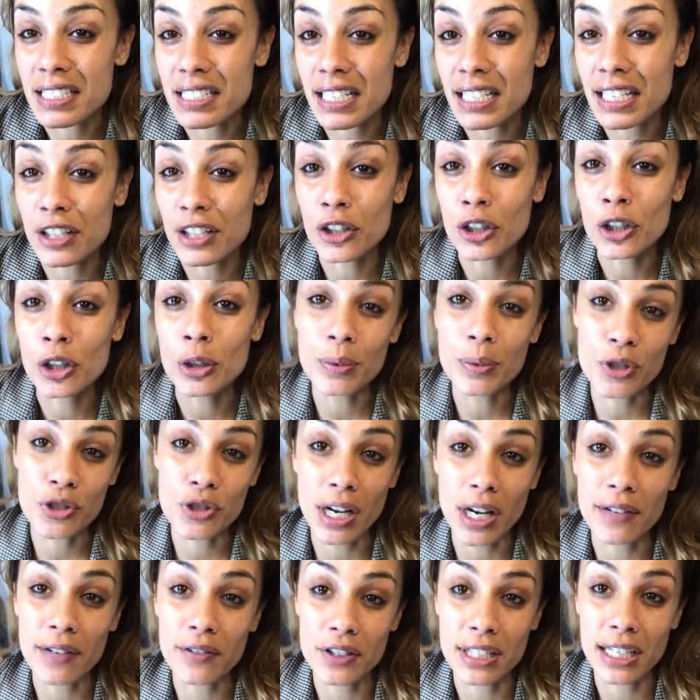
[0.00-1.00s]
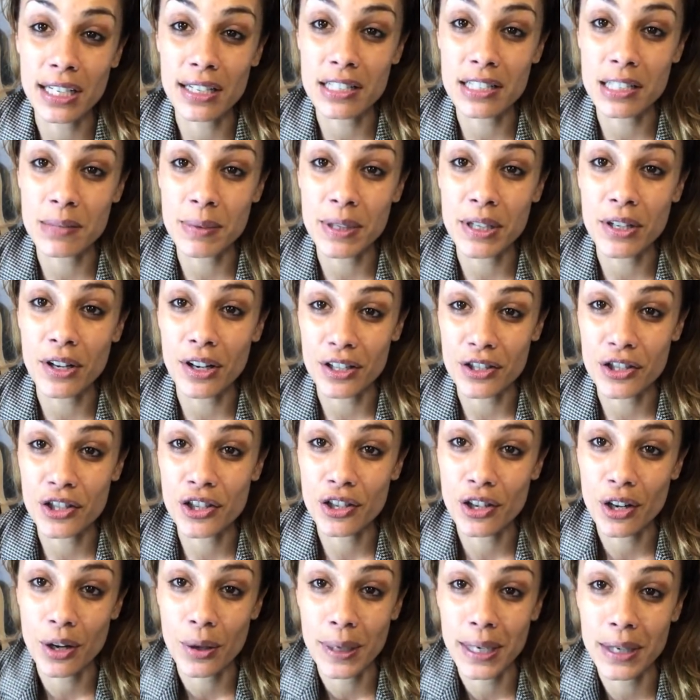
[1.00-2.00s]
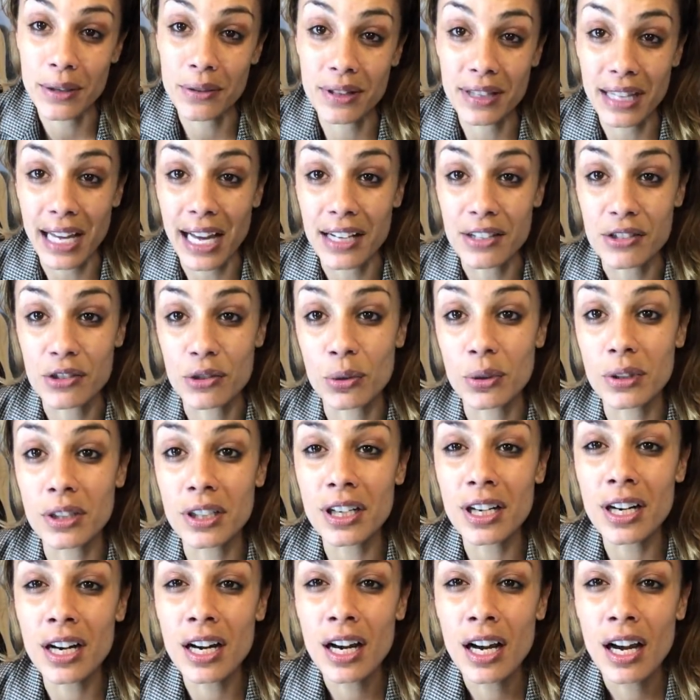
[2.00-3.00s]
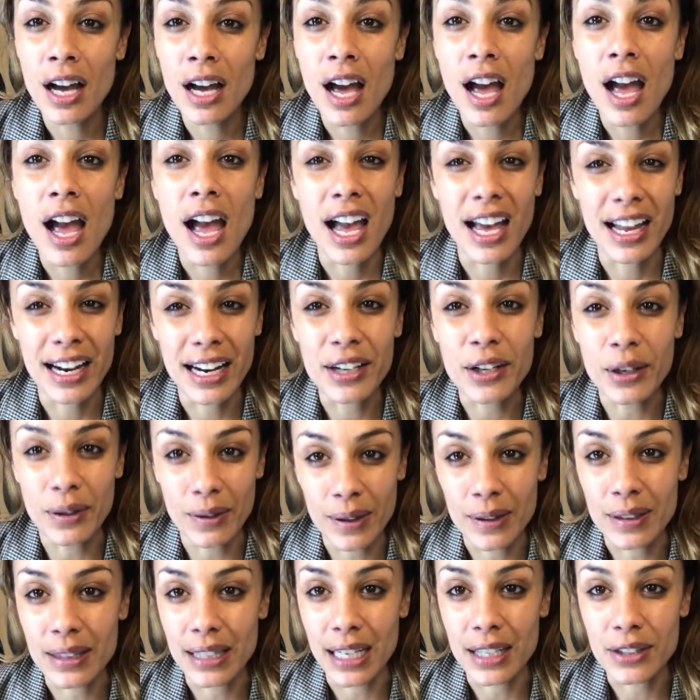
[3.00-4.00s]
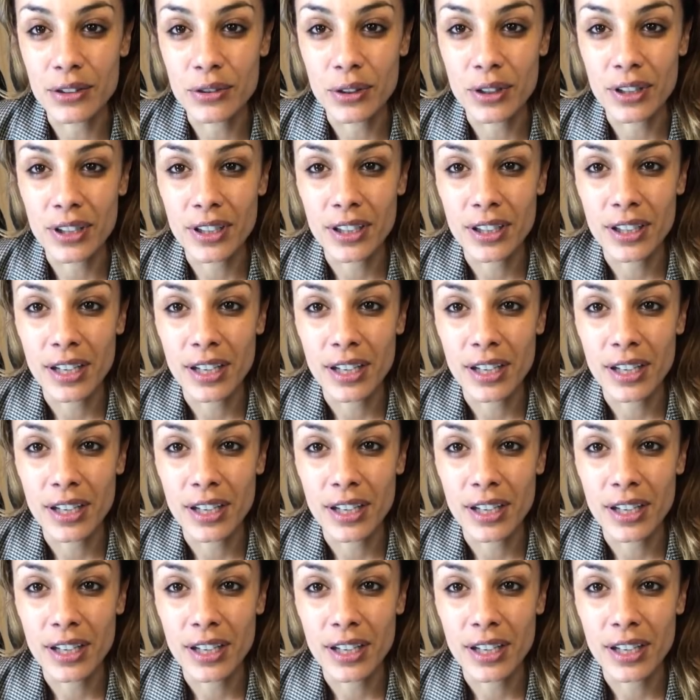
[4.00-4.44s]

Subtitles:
Like an Uber driver tells me not to go out that door, and I go out that door.